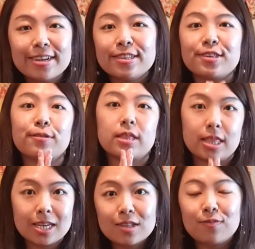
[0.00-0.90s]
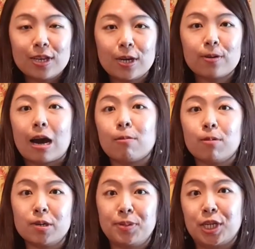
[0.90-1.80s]
So in this video, I
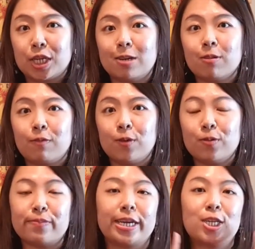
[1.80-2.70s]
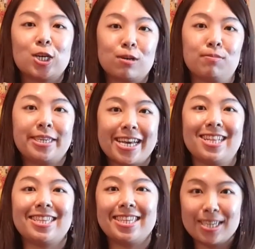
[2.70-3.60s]
will be sharing with you my top 10
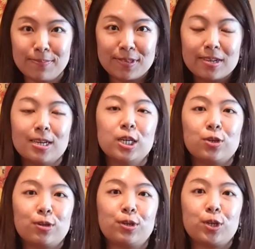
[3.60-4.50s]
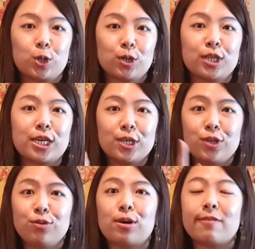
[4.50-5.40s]
tips to ensure that
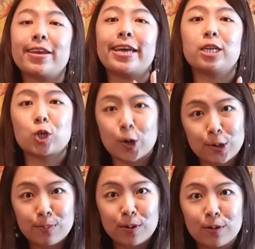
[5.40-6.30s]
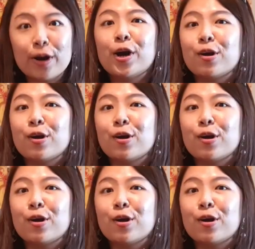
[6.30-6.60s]
you have an enjoyable